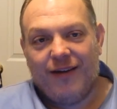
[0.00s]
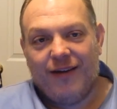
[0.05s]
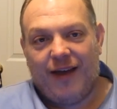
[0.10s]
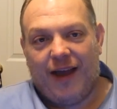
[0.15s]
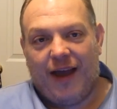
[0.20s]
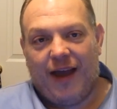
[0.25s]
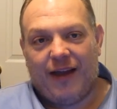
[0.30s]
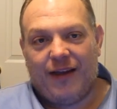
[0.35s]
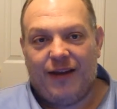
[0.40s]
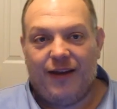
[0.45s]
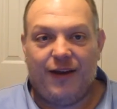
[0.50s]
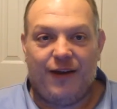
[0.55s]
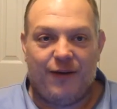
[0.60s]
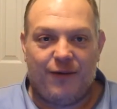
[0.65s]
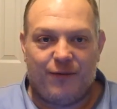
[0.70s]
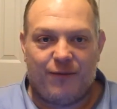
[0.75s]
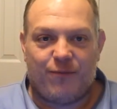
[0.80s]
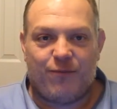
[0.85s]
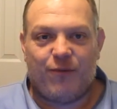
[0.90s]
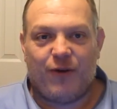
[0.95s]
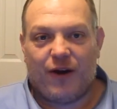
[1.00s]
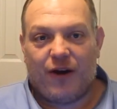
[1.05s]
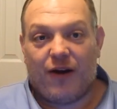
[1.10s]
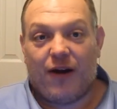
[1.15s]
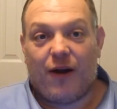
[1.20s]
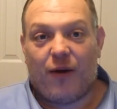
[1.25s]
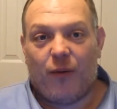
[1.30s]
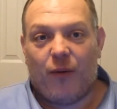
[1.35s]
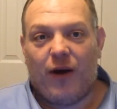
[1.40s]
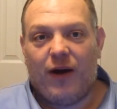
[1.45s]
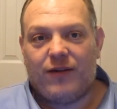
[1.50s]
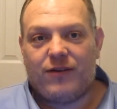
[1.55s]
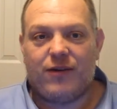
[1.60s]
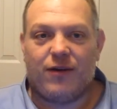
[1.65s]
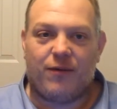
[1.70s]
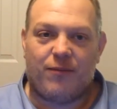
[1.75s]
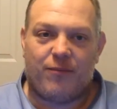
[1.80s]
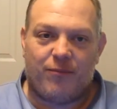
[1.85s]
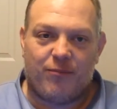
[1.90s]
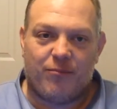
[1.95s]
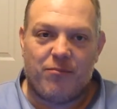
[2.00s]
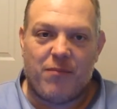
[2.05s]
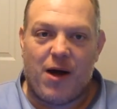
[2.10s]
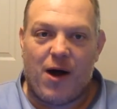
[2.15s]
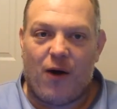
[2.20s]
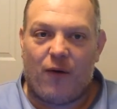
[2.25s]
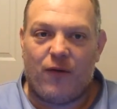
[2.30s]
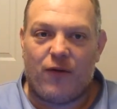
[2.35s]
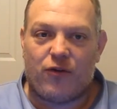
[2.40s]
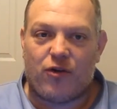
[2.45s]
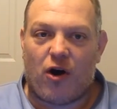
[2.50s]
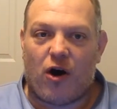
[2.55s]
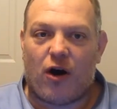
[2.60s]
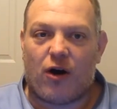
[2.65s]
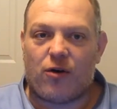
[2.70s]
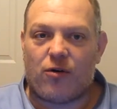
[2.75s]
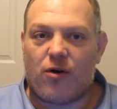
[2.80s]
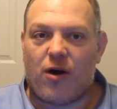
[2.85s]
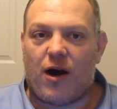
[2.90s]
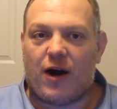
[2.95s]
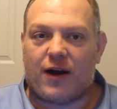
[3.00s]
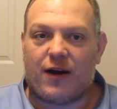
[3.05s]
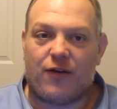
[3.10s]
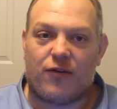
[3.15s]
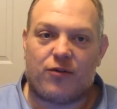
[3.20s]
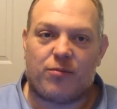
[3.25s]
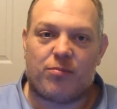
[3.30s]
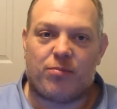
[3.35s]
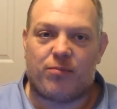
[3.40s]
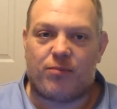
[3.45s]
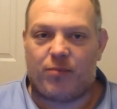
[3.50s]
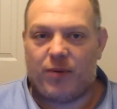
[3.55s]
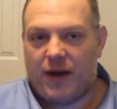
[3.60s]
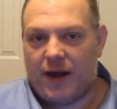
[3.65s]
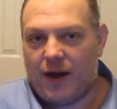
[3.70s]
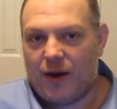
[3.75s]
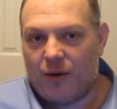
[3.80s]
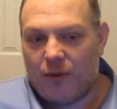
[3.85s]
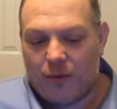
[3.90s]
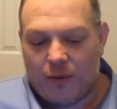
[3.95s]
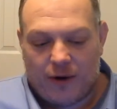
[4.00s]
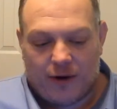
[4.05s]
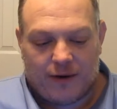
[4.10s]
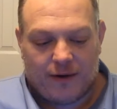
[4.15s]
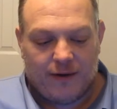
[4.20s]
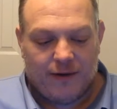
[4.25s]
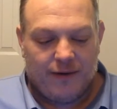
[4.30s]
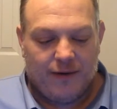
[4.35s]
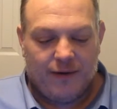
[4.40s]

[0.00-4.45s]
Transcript: And he figured out a way to meld his hard rock and his piano work.